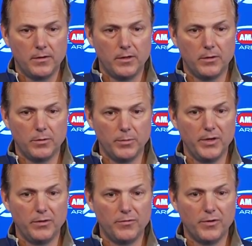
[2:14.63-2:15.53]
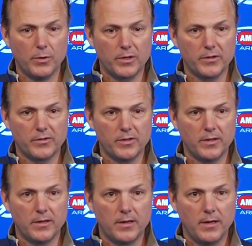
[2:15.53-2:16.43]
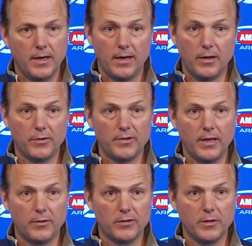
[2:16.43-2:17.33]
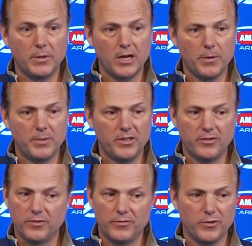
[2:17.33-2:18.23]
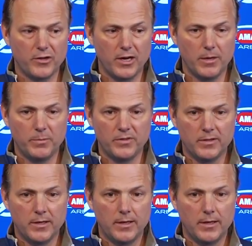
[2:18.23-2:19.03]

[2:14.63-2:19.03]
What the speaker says: you know, a renewed focus and understand there's going to be competition for jobs.